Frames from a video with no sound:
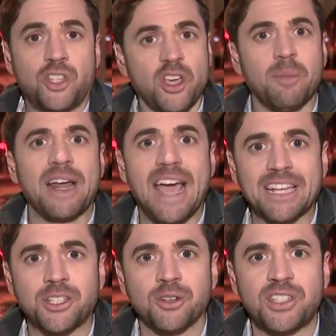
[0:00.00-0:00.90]
So you might
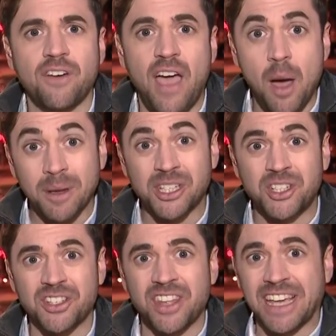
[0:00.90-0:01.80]
ask yourself, how much
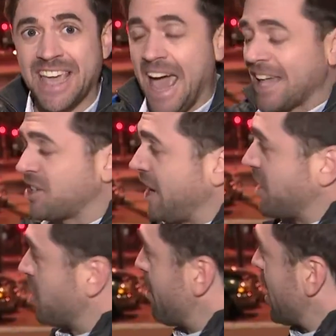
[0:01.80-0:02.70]
does the gas
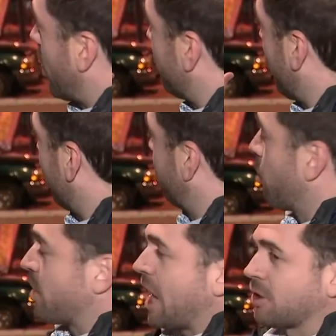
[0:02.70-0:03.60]
station make off that
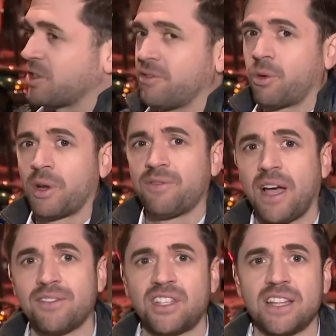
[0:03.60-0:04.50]

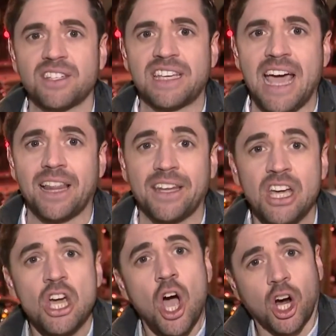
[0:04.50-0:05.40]
$4.45 a gallon?
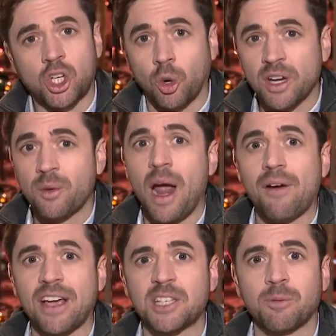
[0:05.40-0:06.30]
According to
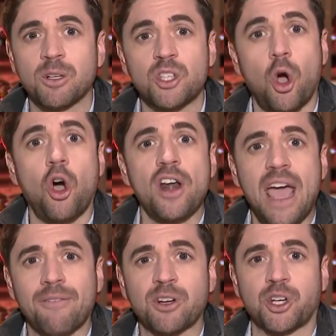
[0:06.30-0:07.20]
our experts, on
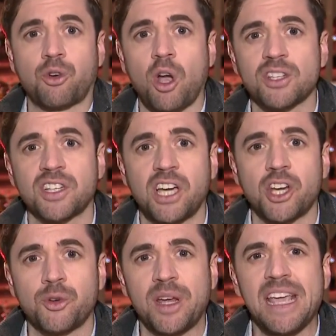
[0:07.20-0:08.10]
average across the
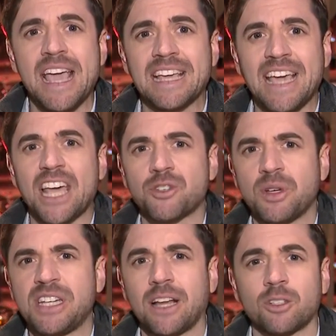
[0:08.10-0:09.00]
country, gas
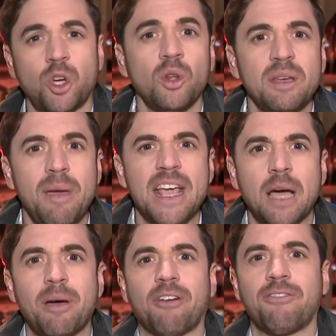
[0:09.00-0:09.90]
retailers only make
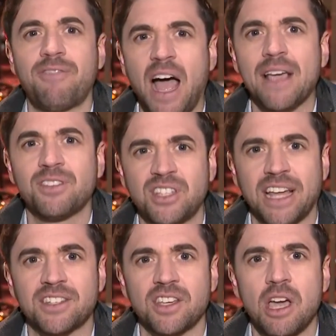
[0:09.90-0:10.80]
about 5
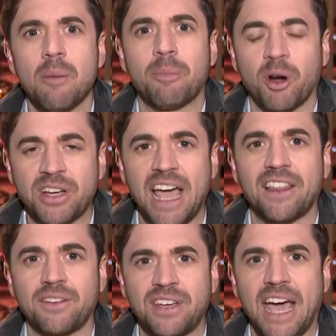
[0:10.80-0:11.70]
cents per
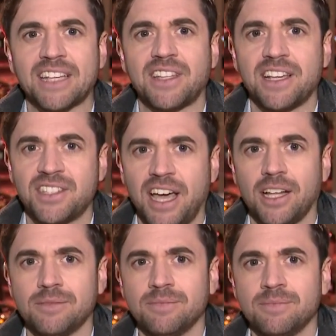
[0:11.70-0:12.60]
gallon of gas they
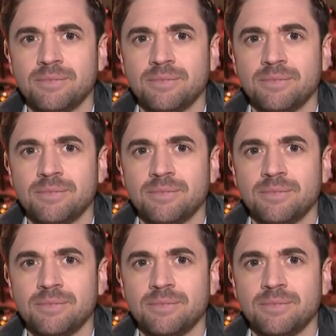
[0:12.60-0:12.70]
sell.